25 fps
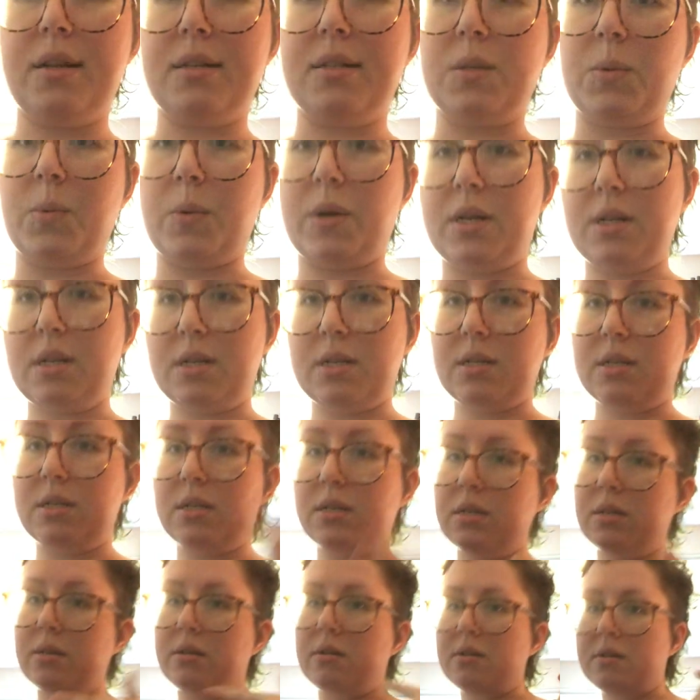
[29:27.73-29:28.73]
is
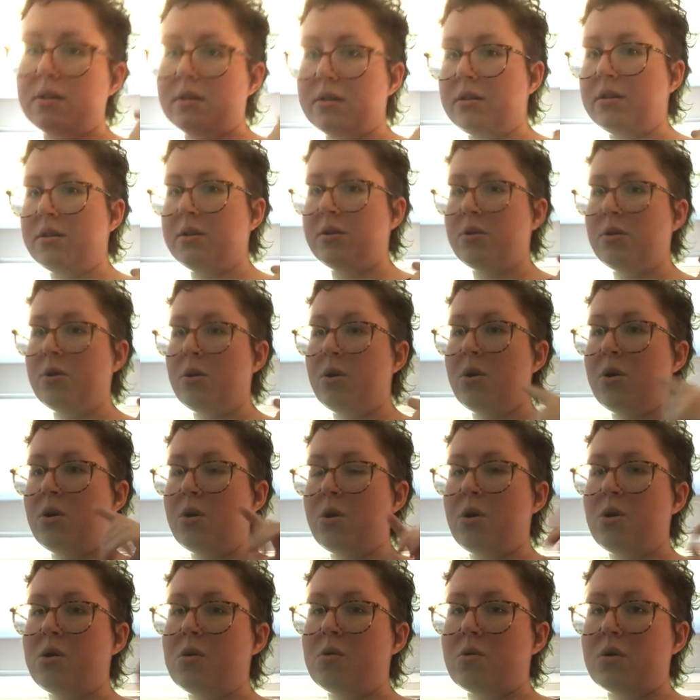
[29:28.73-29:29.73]
what
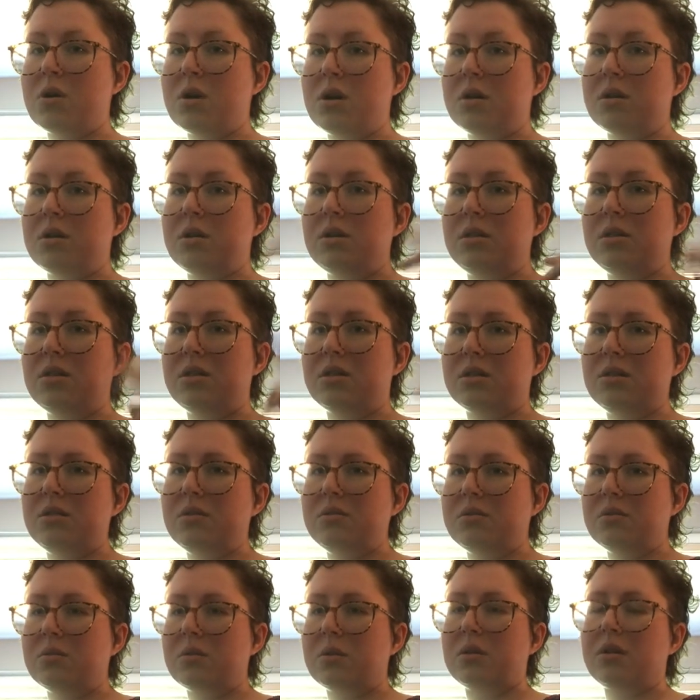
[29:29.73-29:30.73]
we're gonna
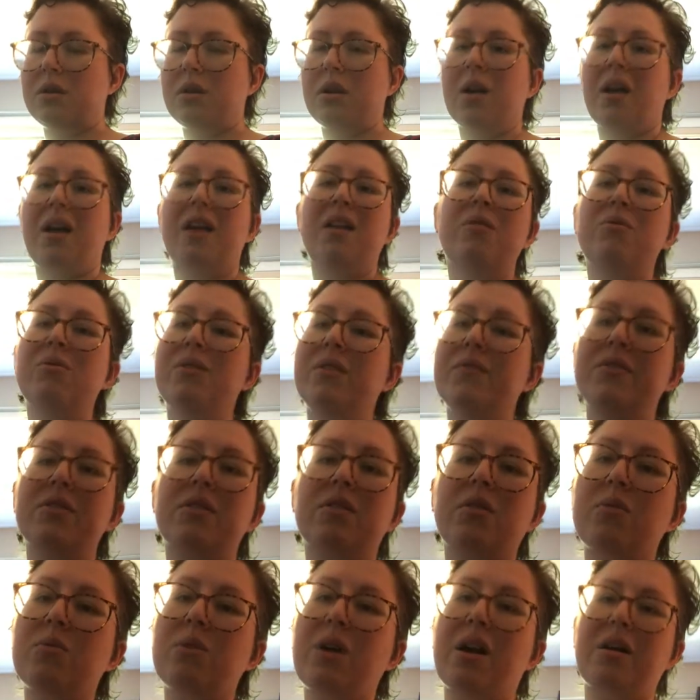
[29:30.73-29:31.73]
do. I don't even
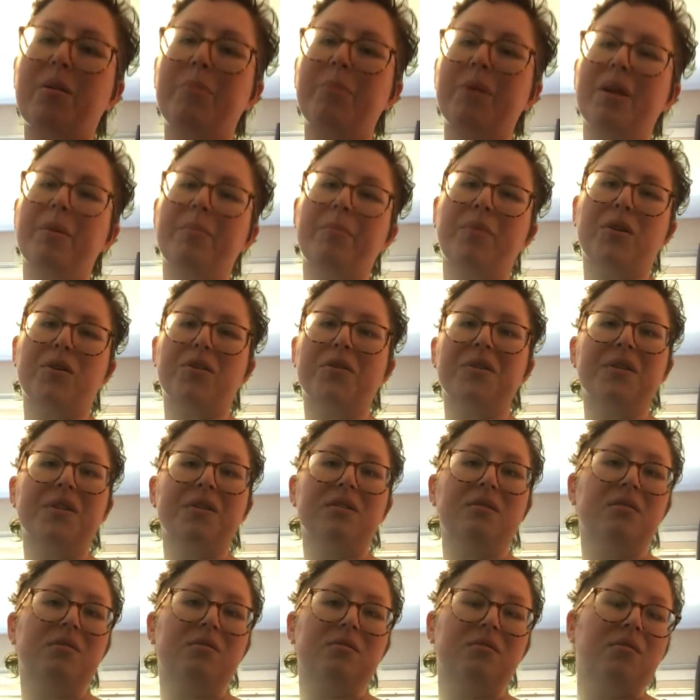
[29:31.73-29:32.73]
know how to be a person
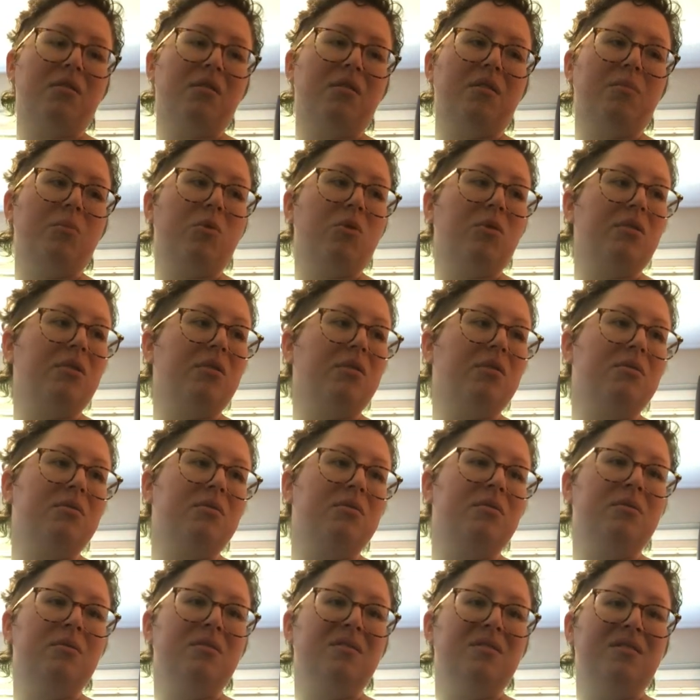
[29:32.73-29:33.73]
anymore.
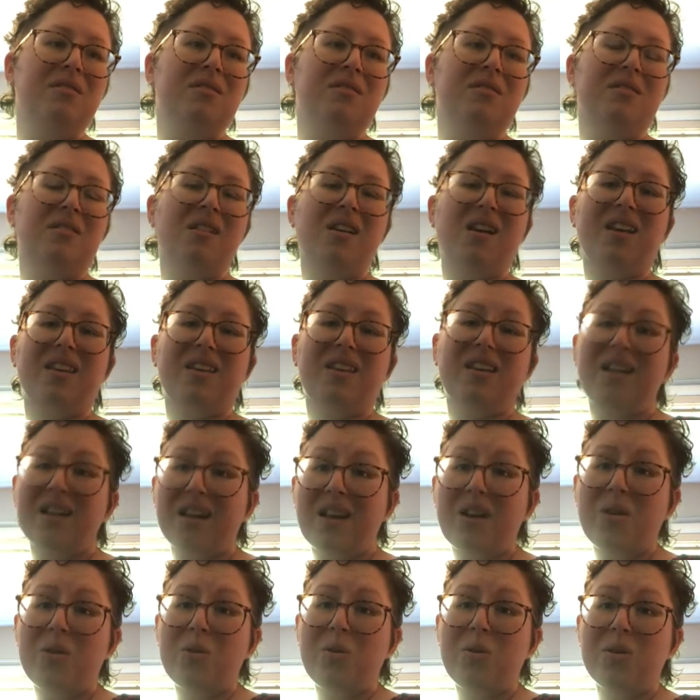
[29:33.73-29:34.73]
You
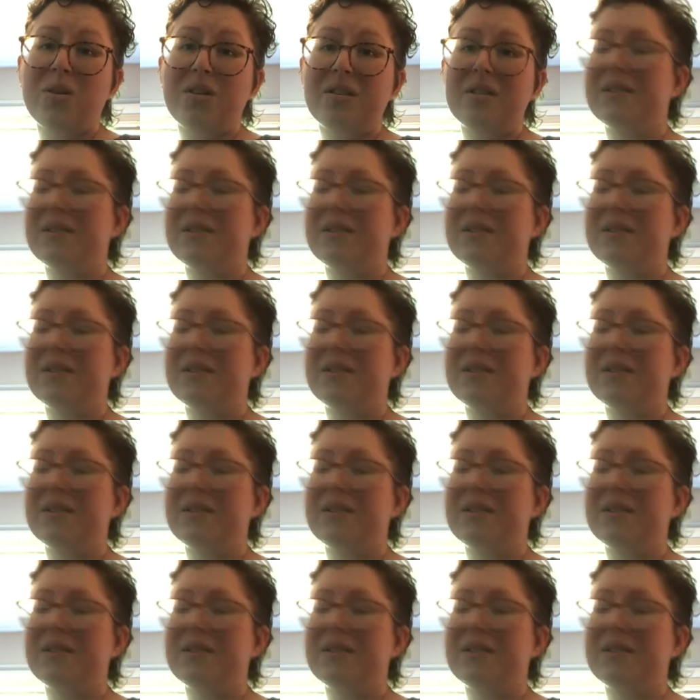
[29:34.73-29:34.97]
know?